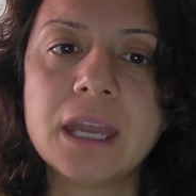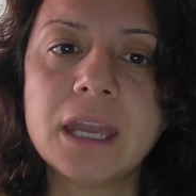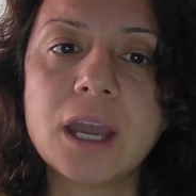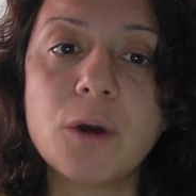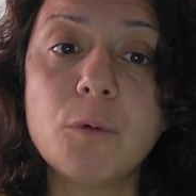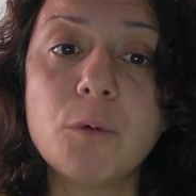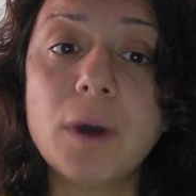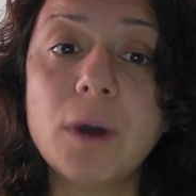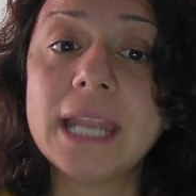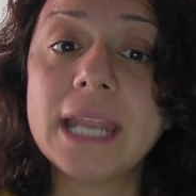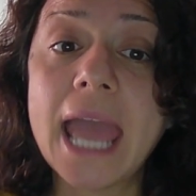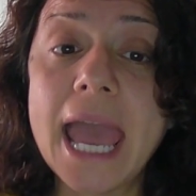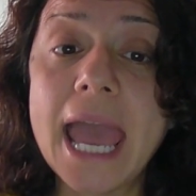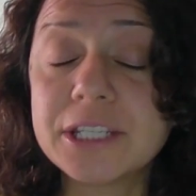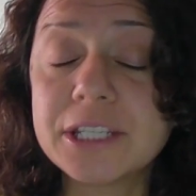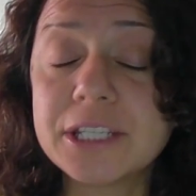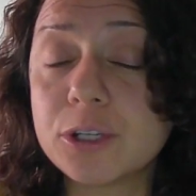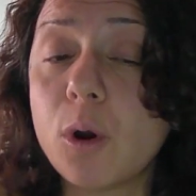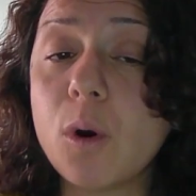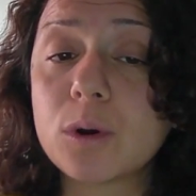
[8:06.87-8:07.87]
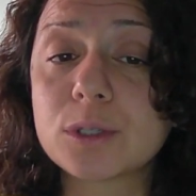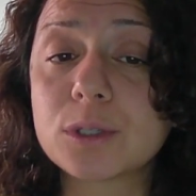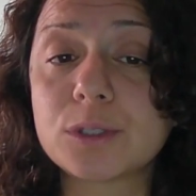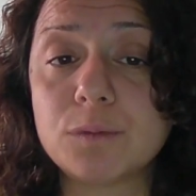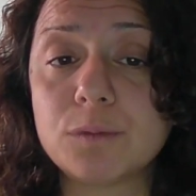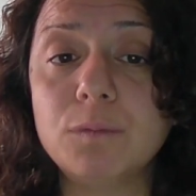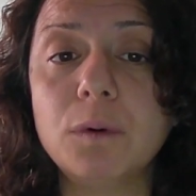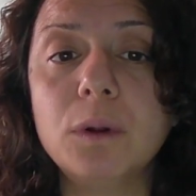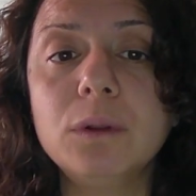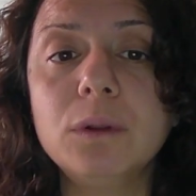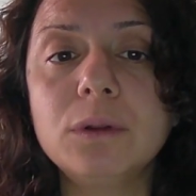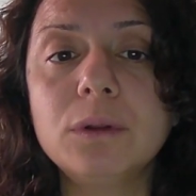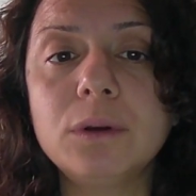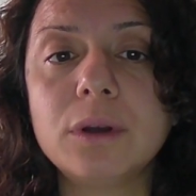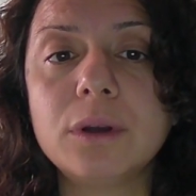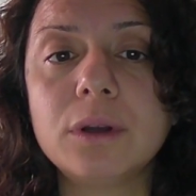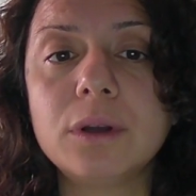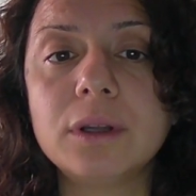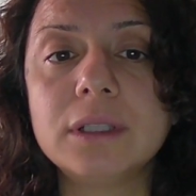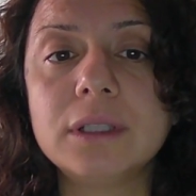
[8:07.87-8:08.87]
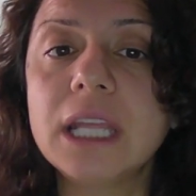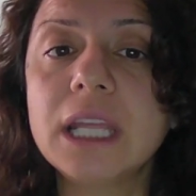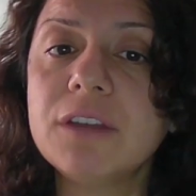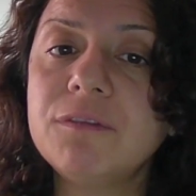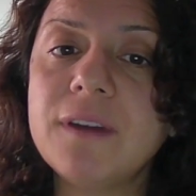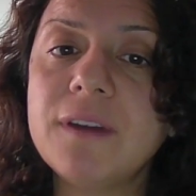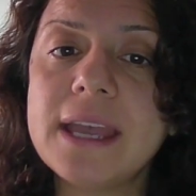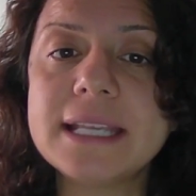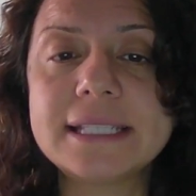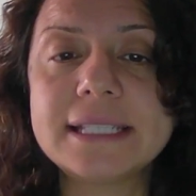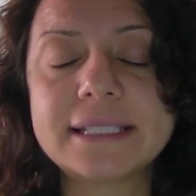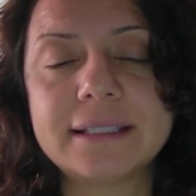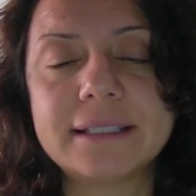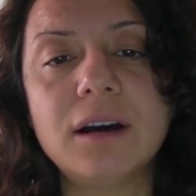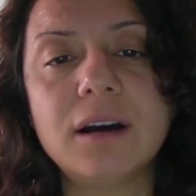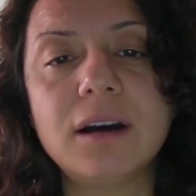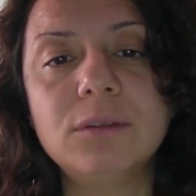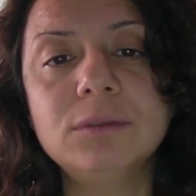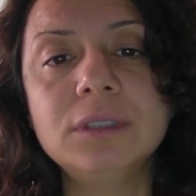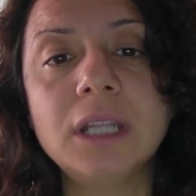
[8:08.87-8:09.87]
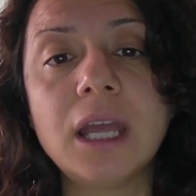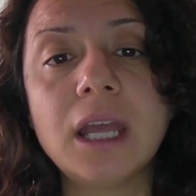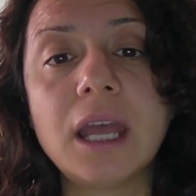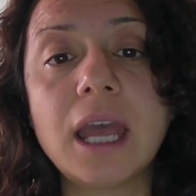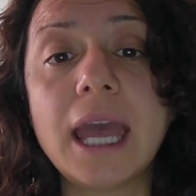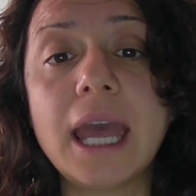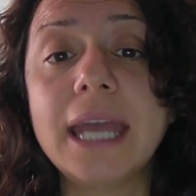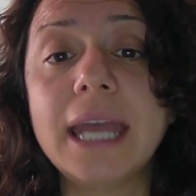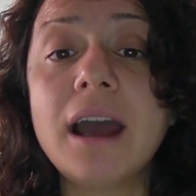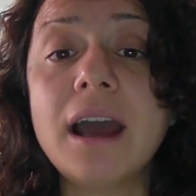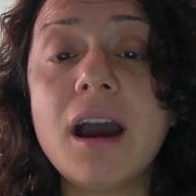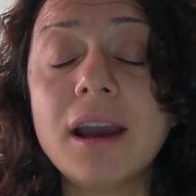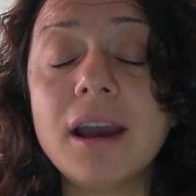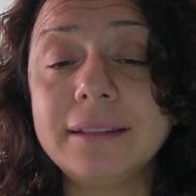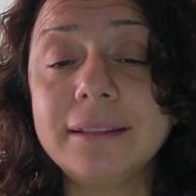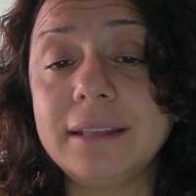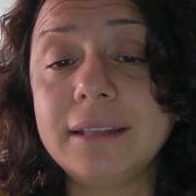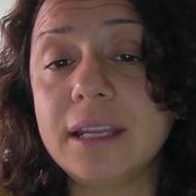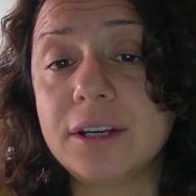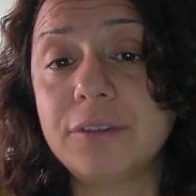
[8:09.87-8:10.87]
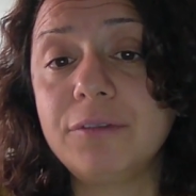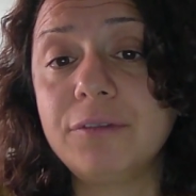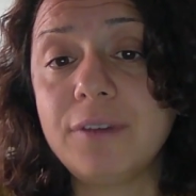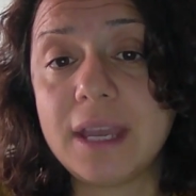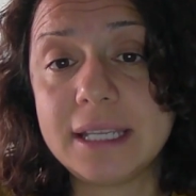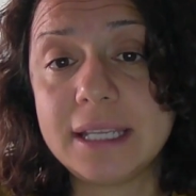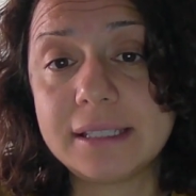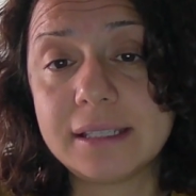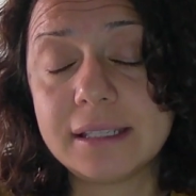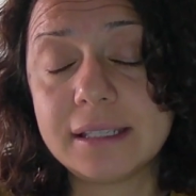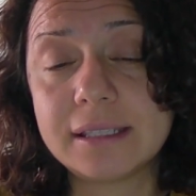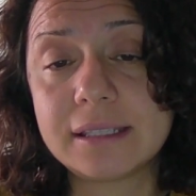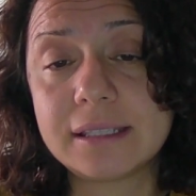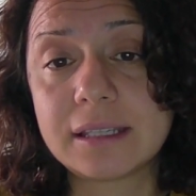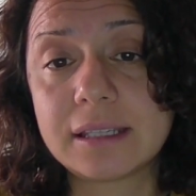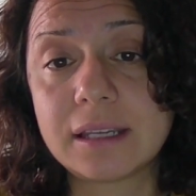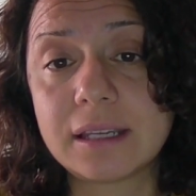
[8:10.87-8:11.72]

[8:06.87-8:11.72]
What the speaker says: When hedgehogs walk, they face down and hide their faces.